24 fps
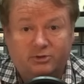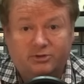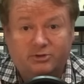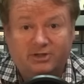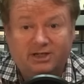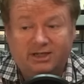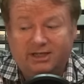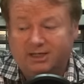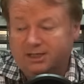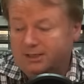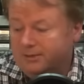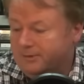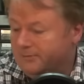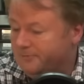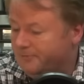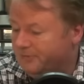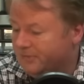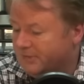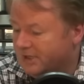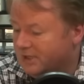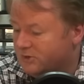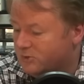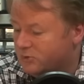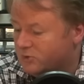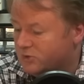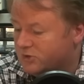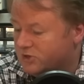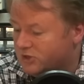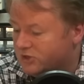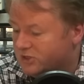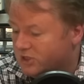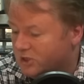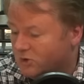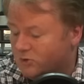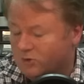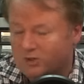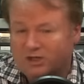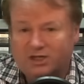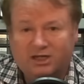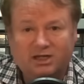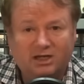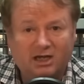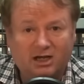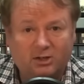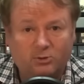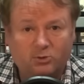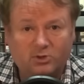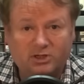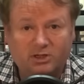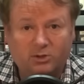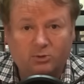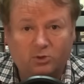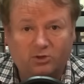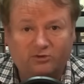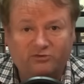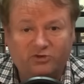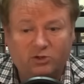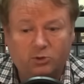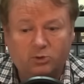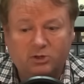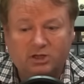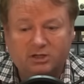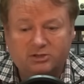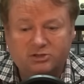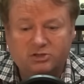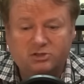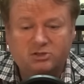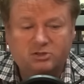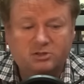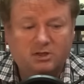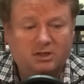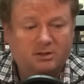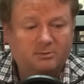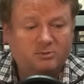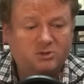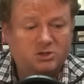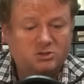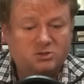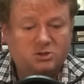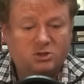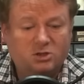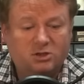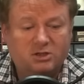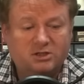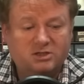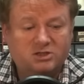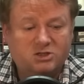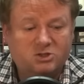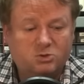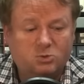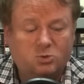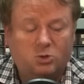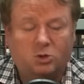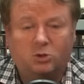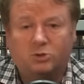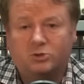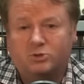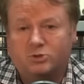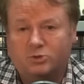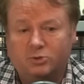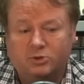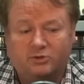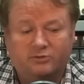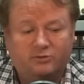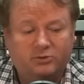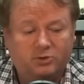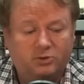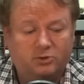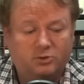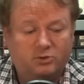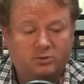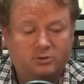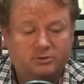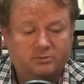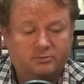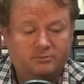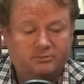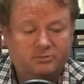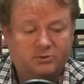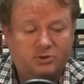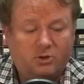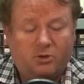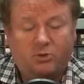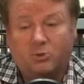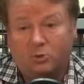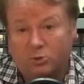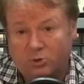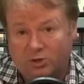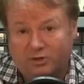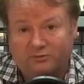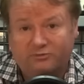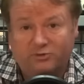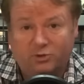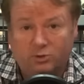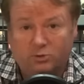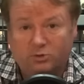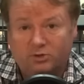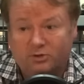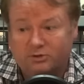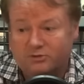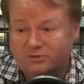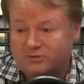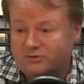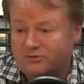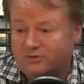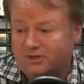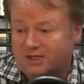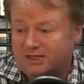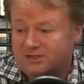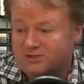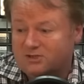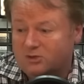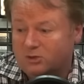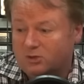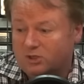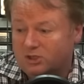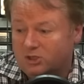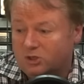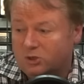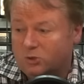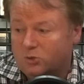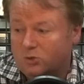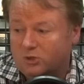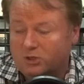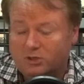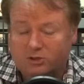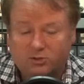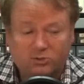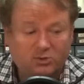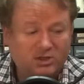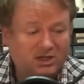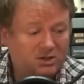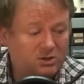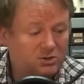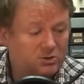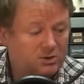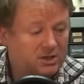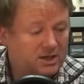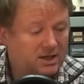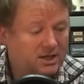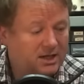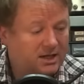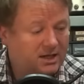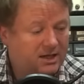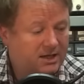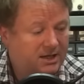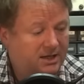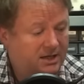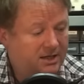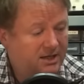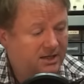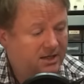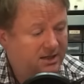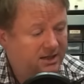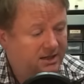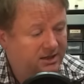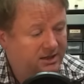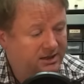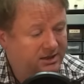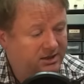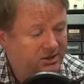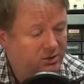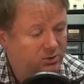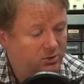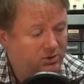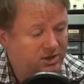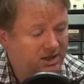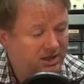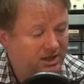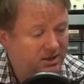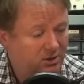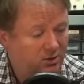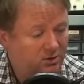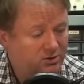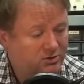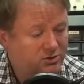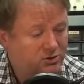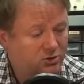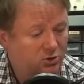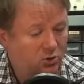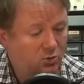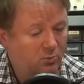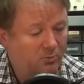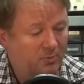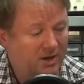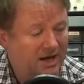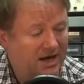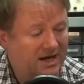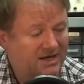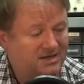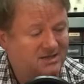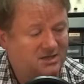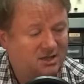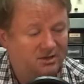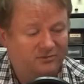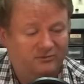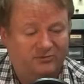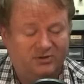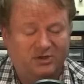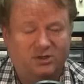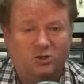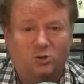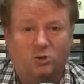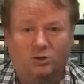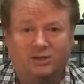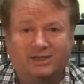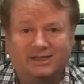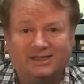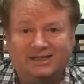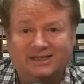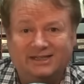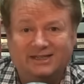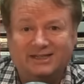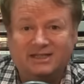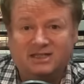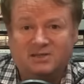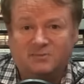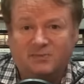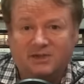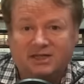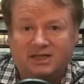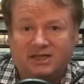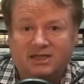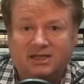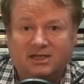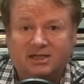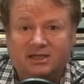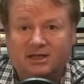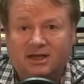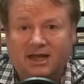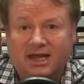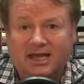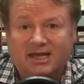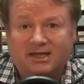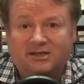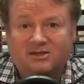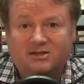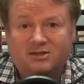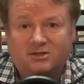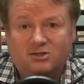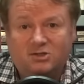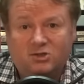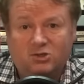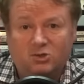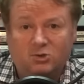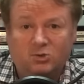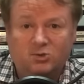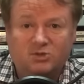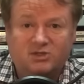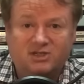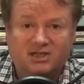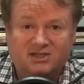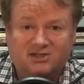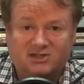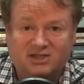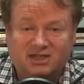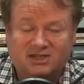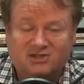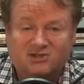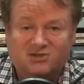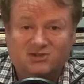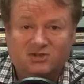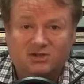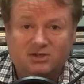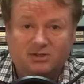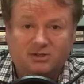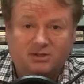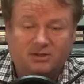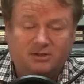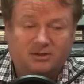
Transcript: today, this was just a quick Arduino review. I'm just gonna scroll through a few of those things you can do with Arduino. You can also buy something called the ESP8266.